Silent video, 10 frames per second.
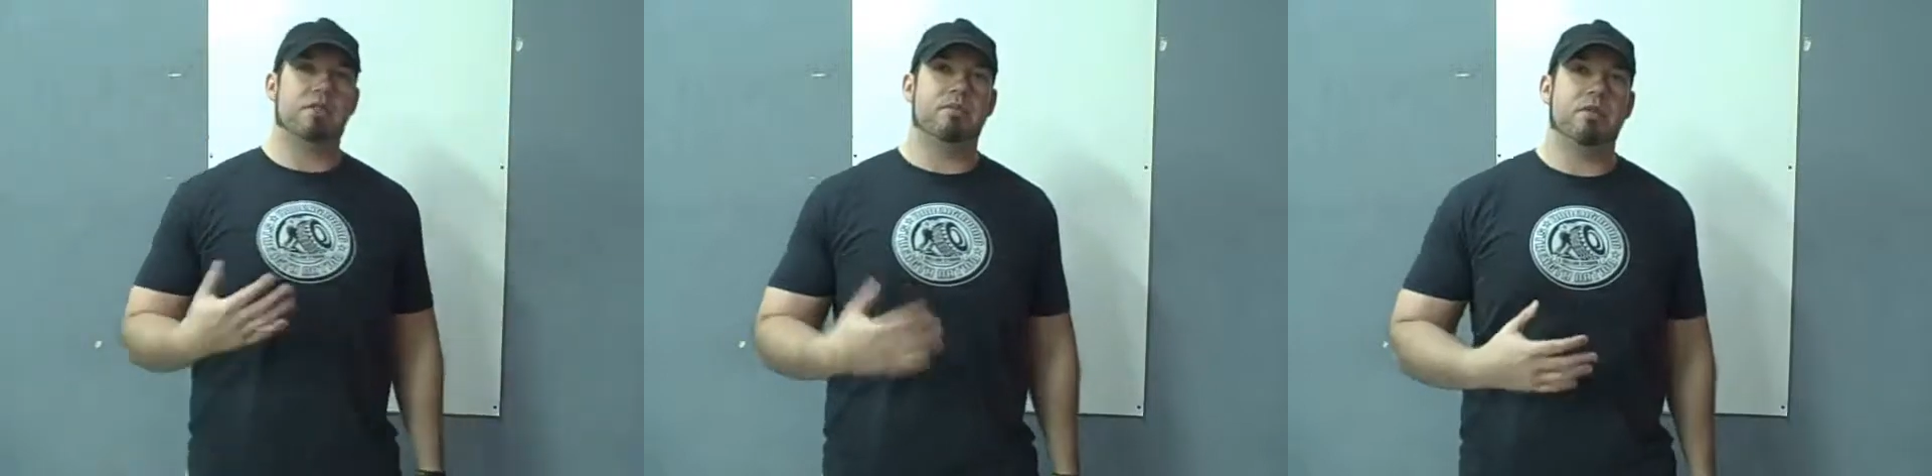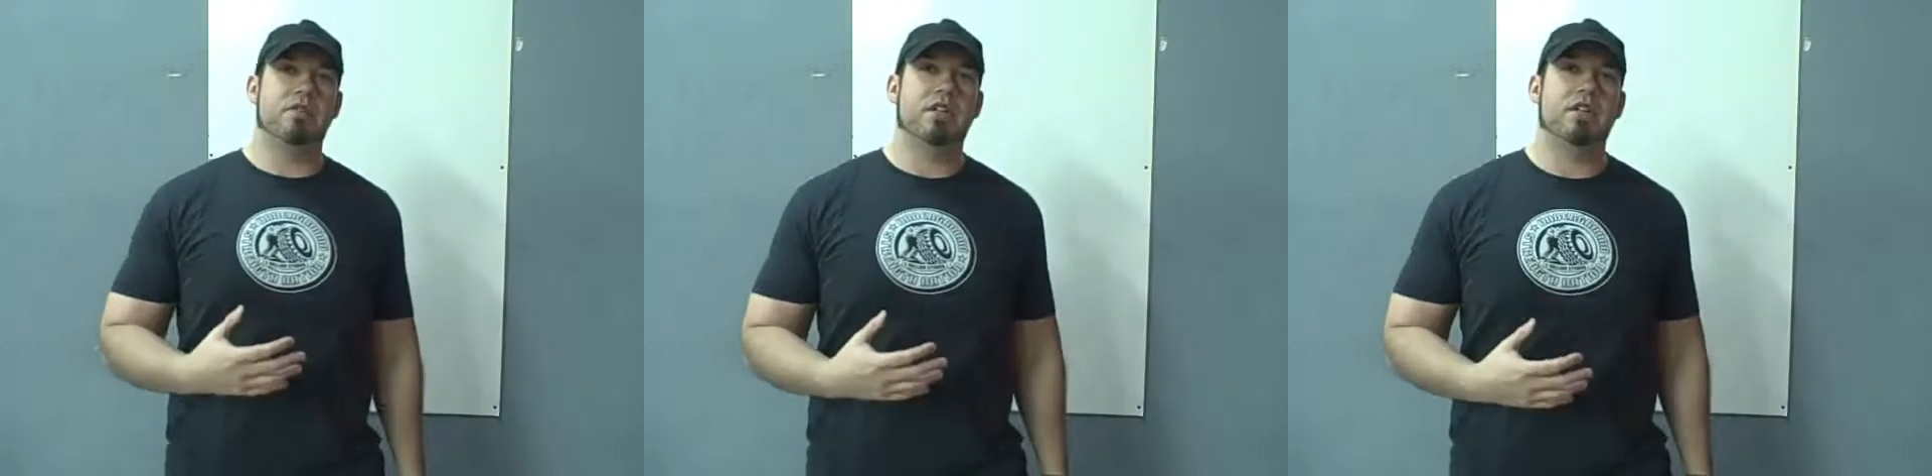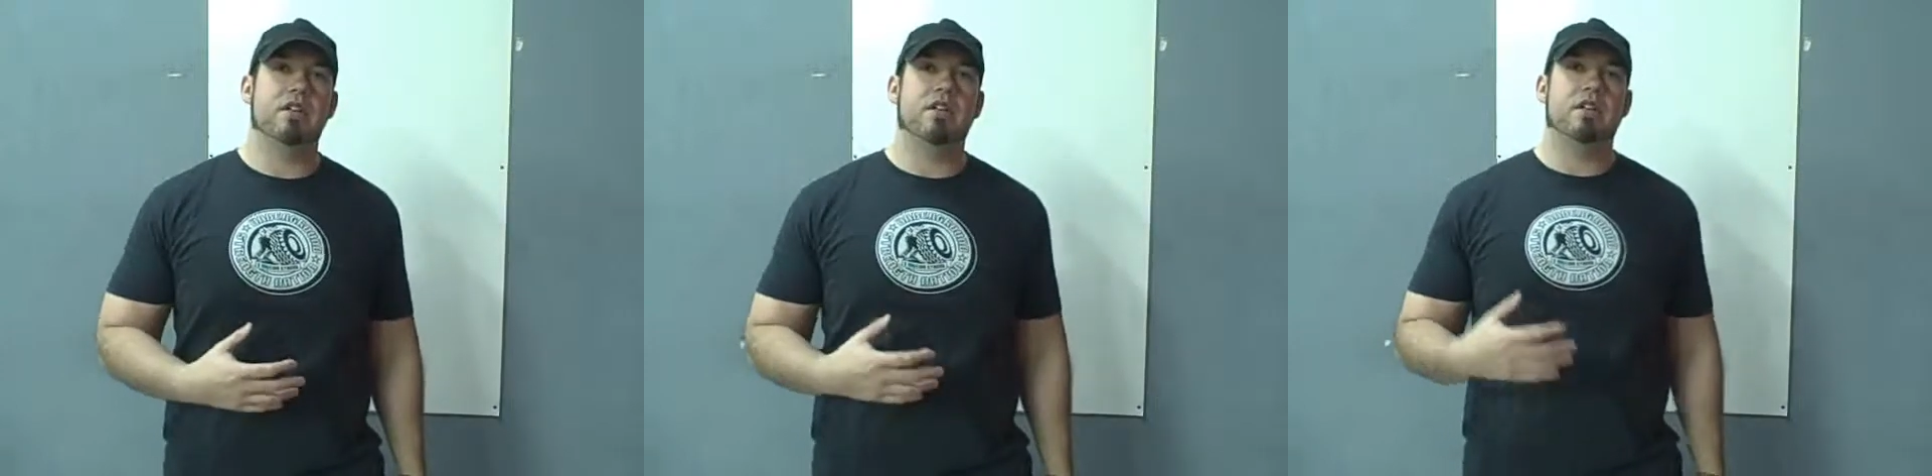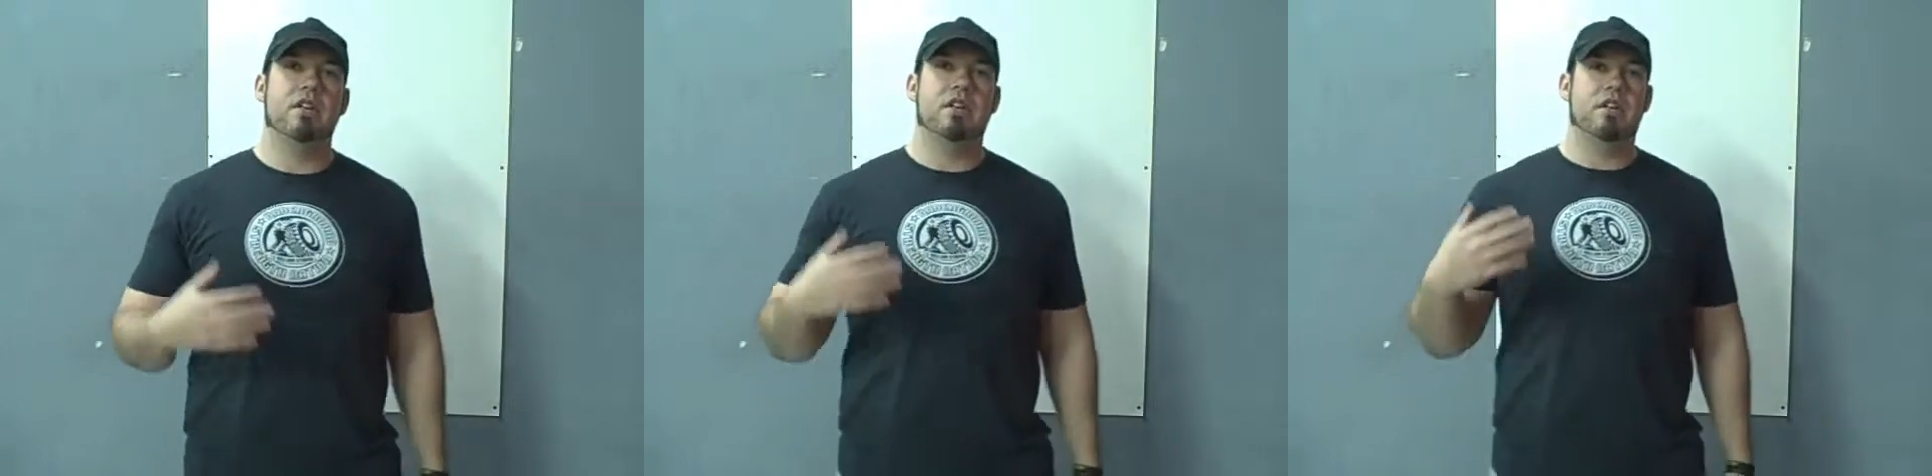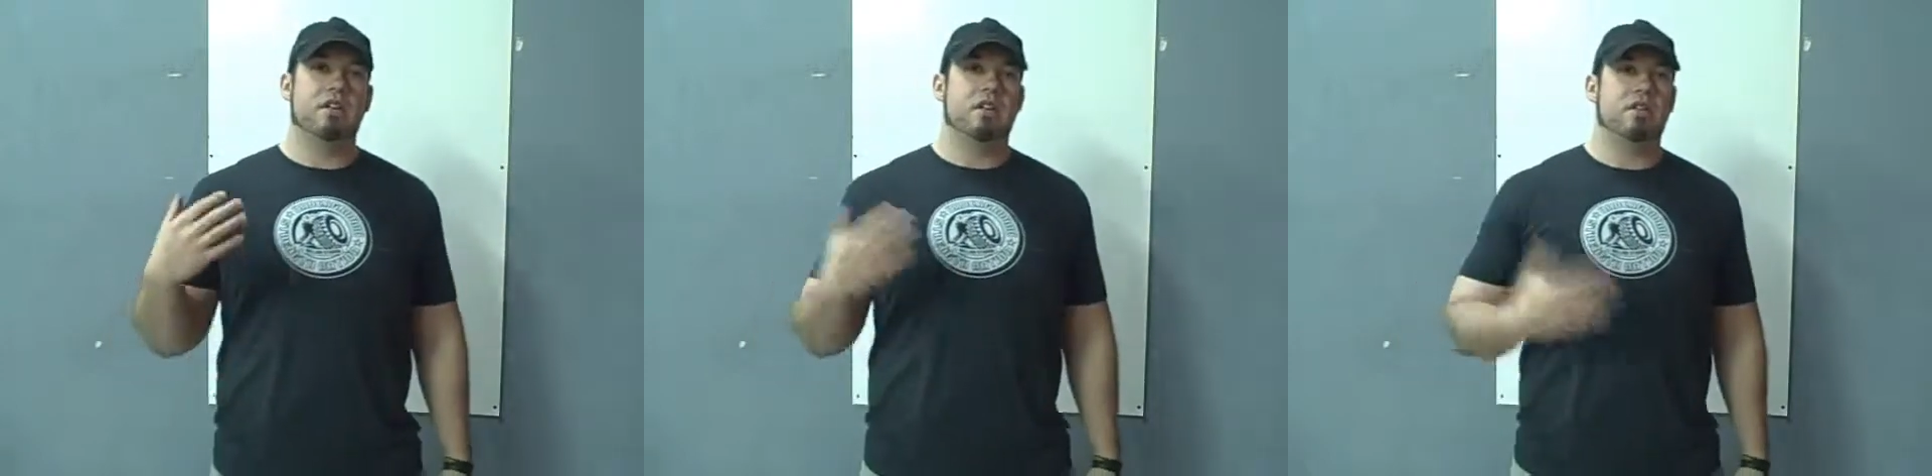some protein,
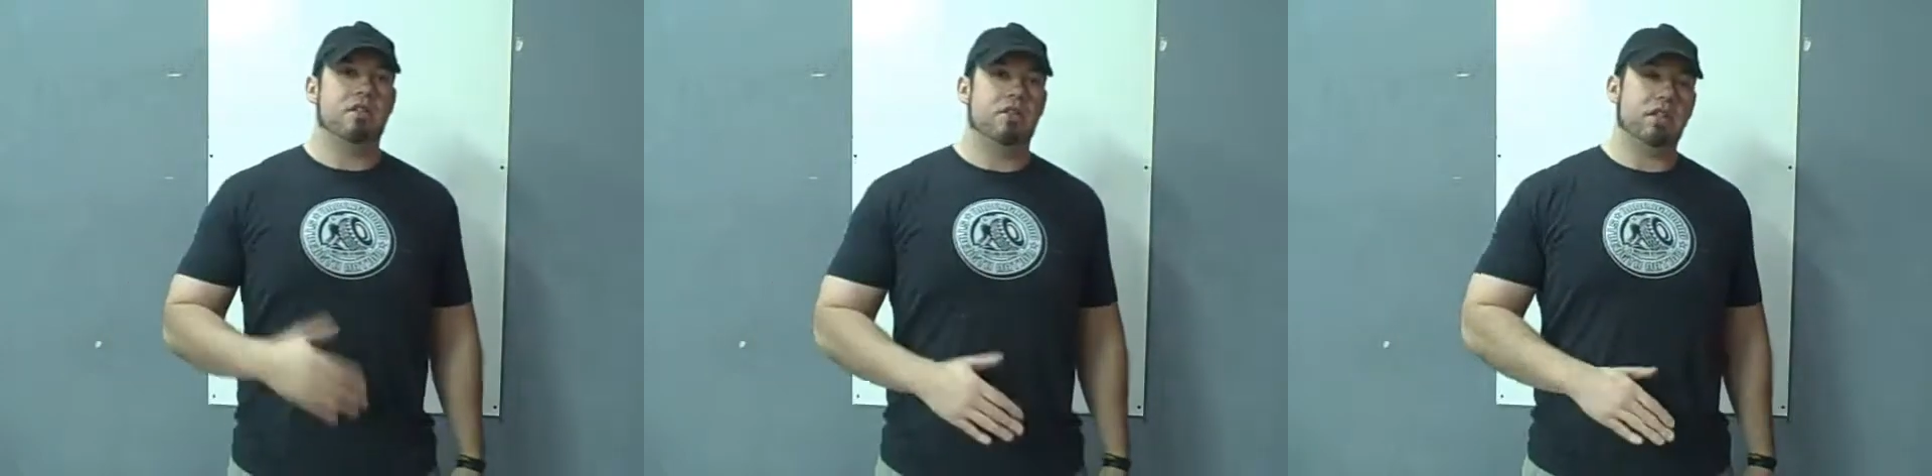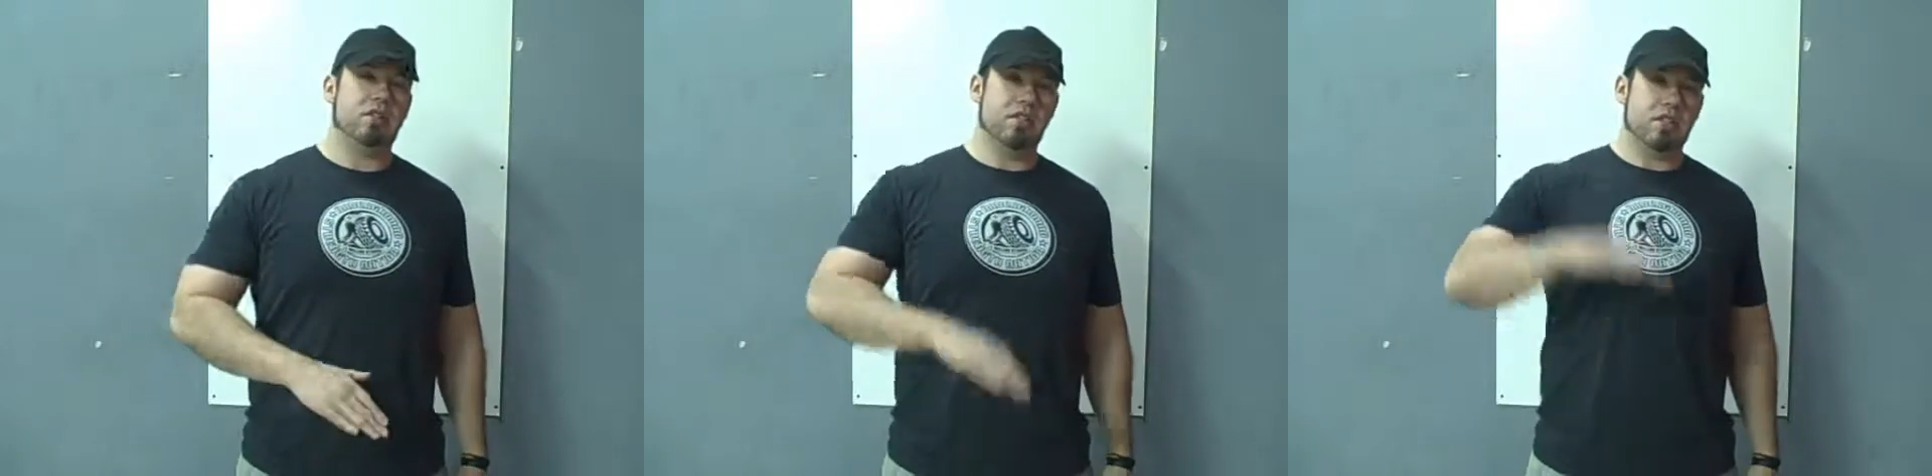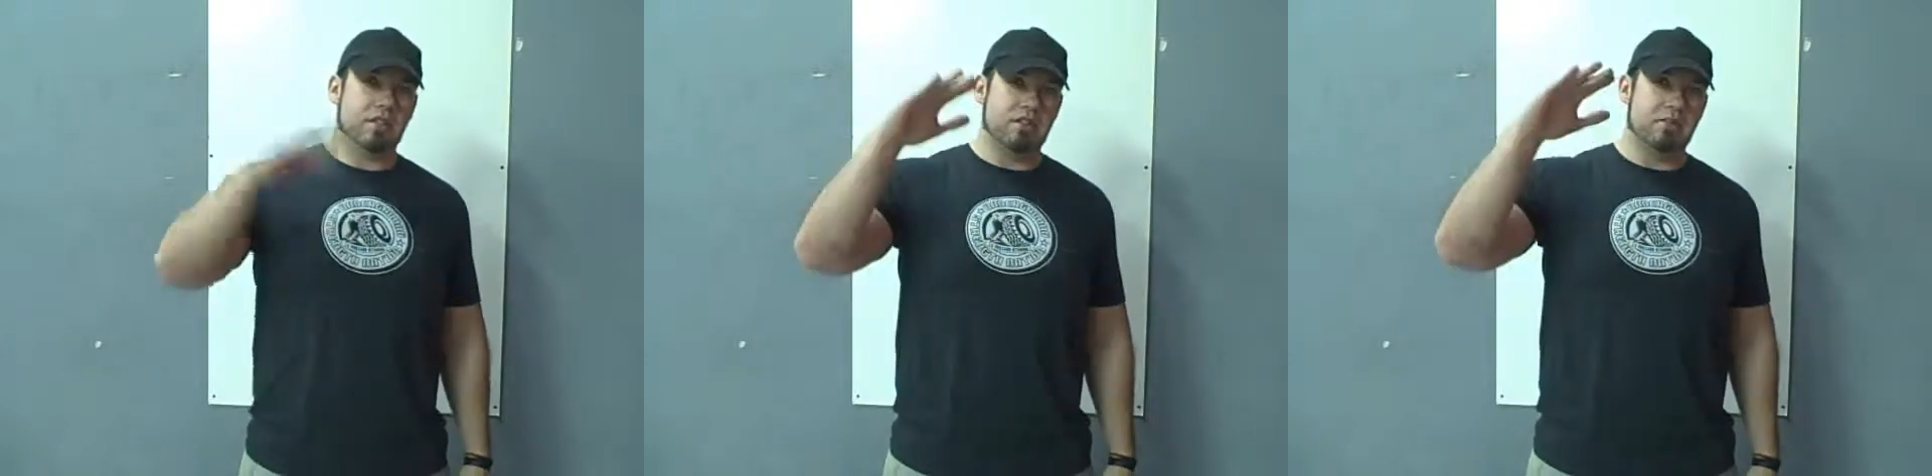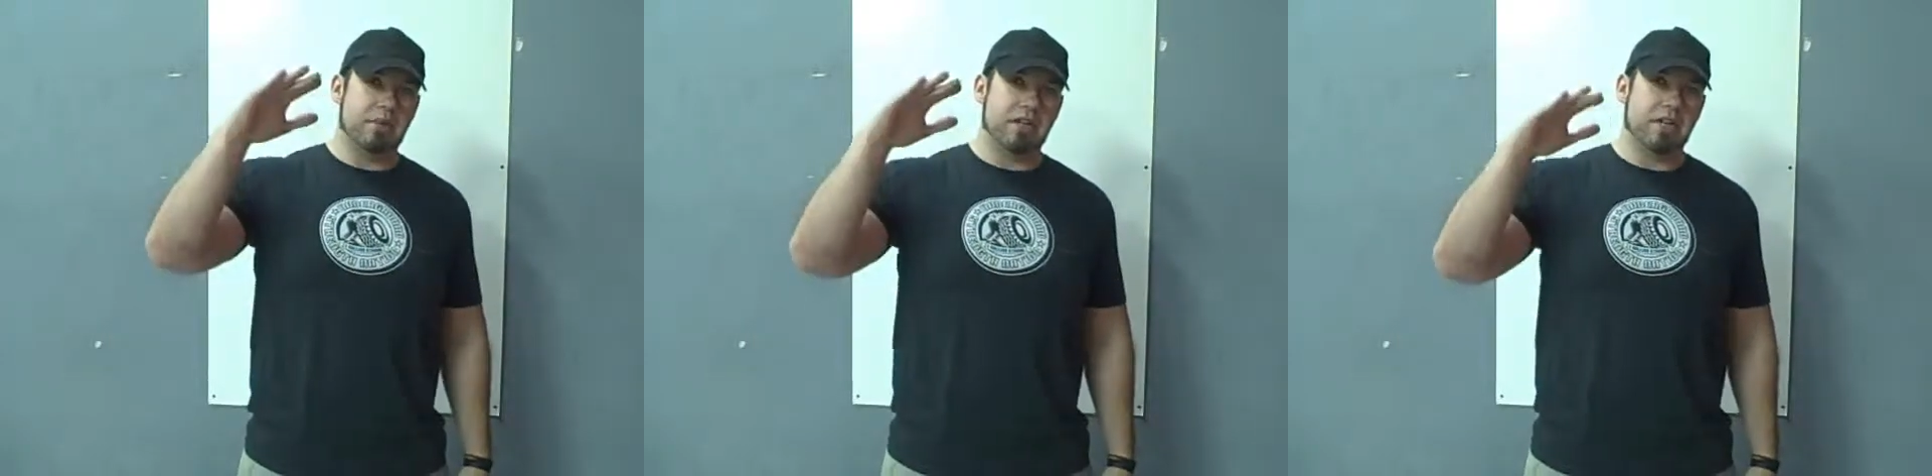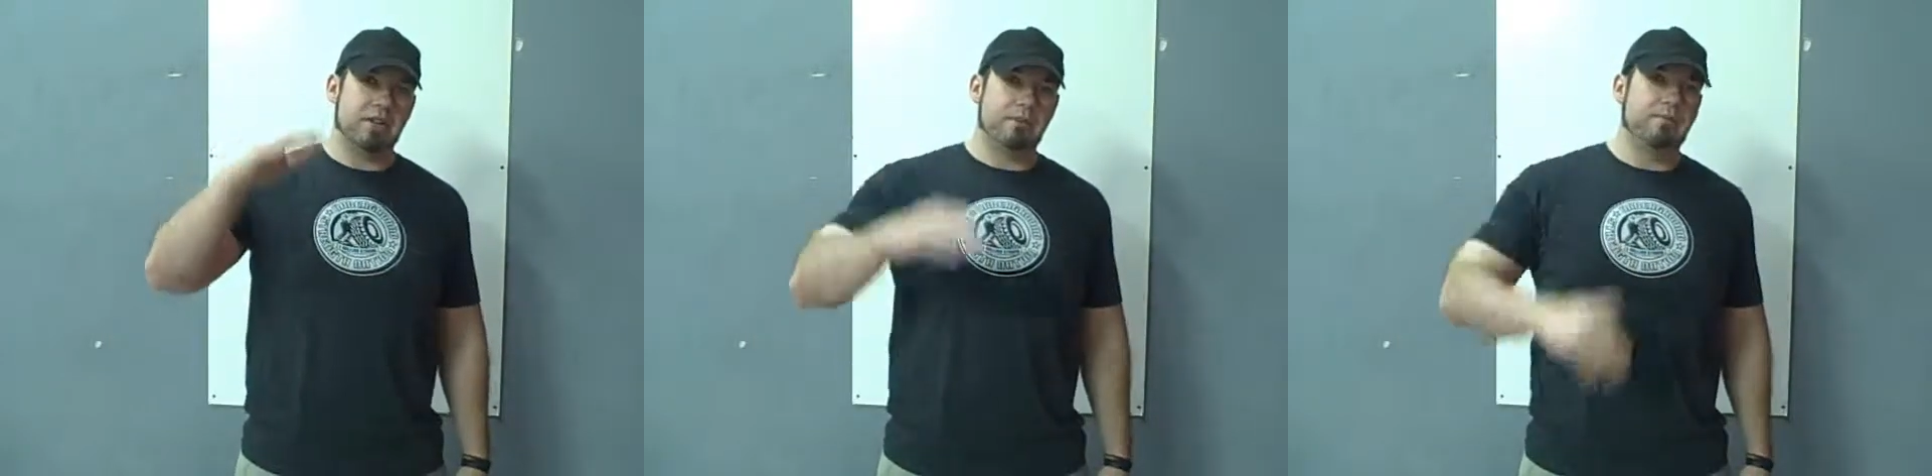you get a little insulin
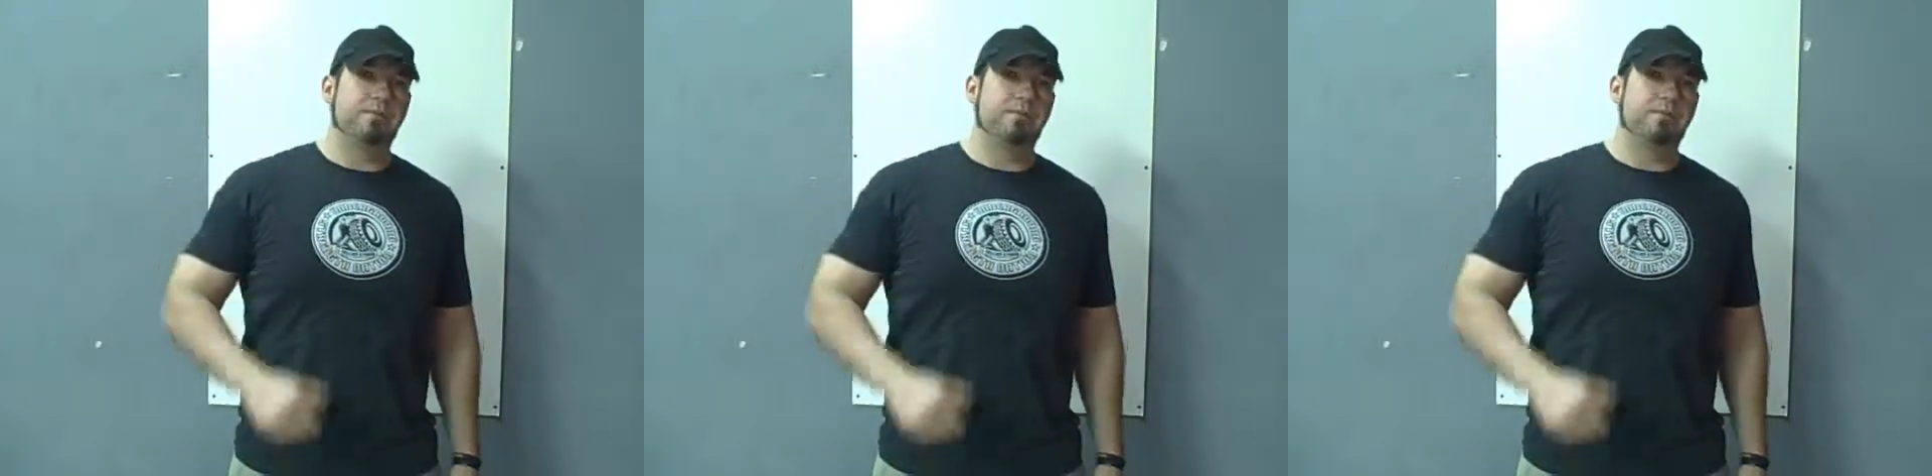spike.